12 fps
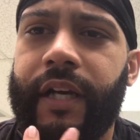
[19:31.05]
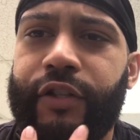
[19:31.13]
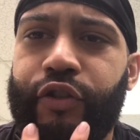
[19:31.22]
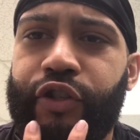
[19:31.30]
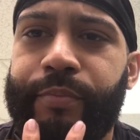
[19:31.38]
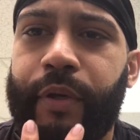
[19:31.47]
I
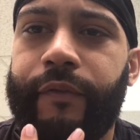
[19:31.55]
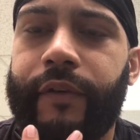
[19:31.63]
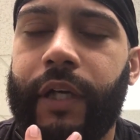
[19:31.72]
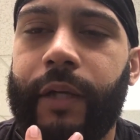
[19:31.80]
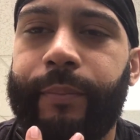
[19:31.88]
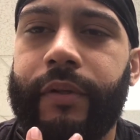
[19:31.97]
use both
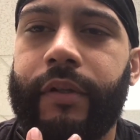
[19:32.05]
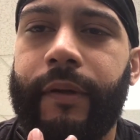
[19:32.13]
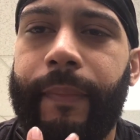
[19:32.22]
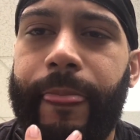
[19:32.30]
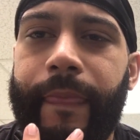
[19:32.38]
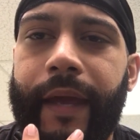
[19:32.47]
clipper
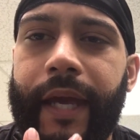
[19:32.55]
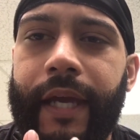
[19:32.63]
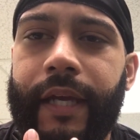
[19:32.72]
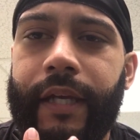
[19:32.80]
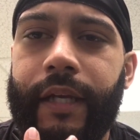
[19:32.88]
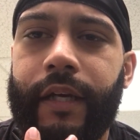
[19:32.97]

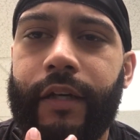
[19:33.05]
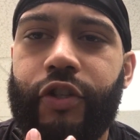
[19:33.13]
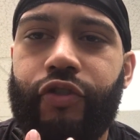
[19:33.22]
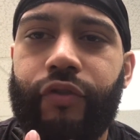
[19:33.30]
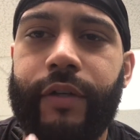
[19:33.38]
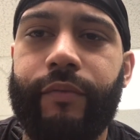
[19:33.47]
and
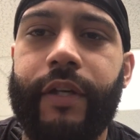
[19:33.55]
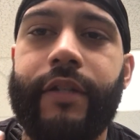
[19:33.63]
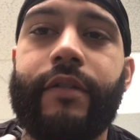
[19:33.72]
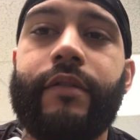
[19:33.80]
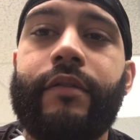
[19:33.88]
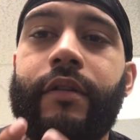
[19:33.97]
straight
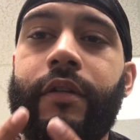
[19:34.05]
razor.